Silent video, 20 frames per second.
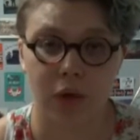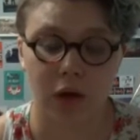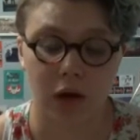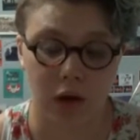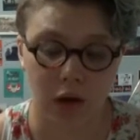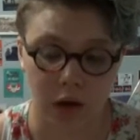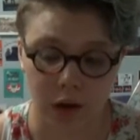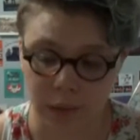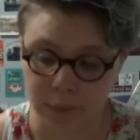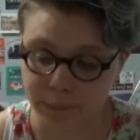
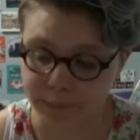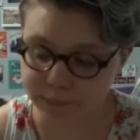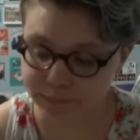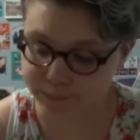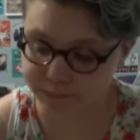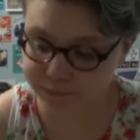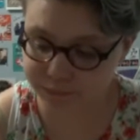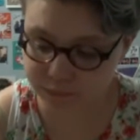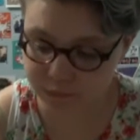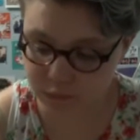
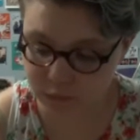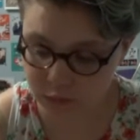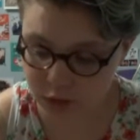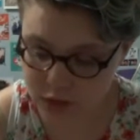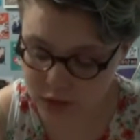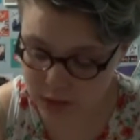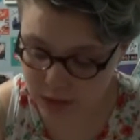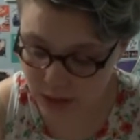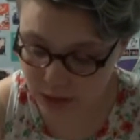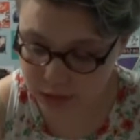
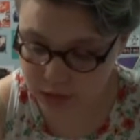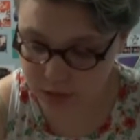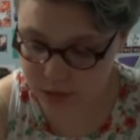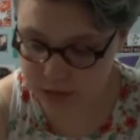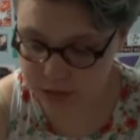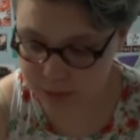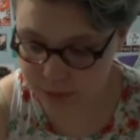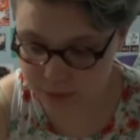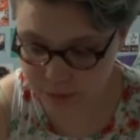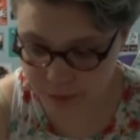So that's
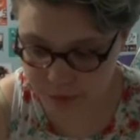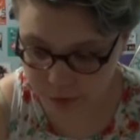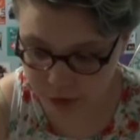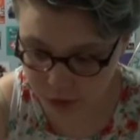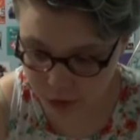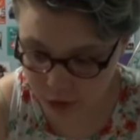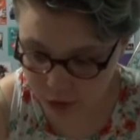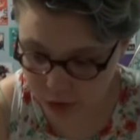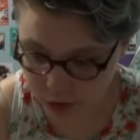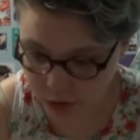always been very
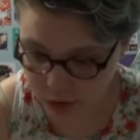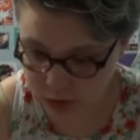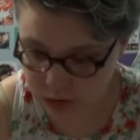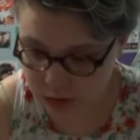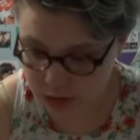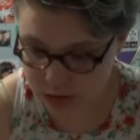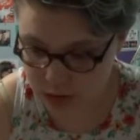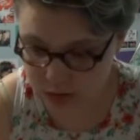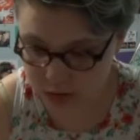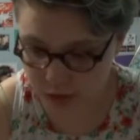hard, and
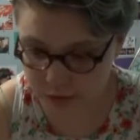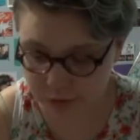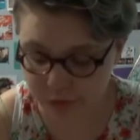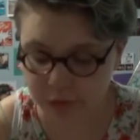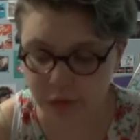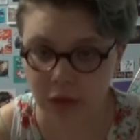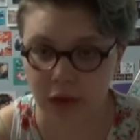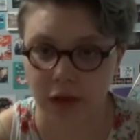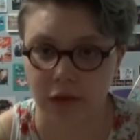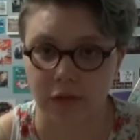just like that
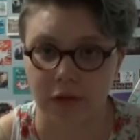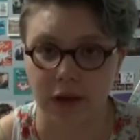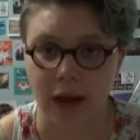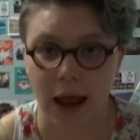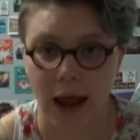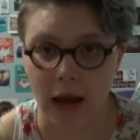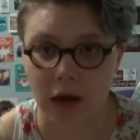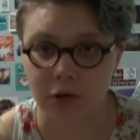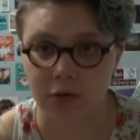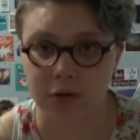feeling of
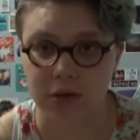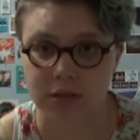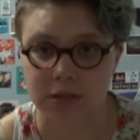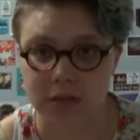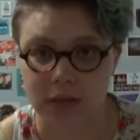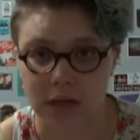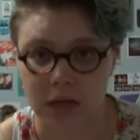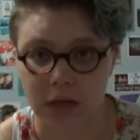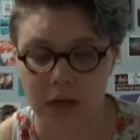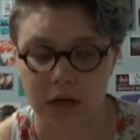
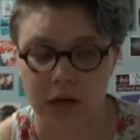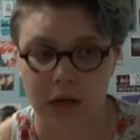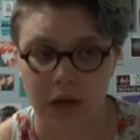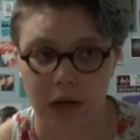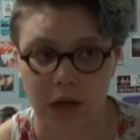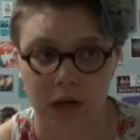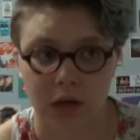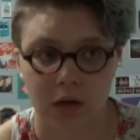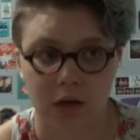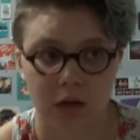inadequacy, and like,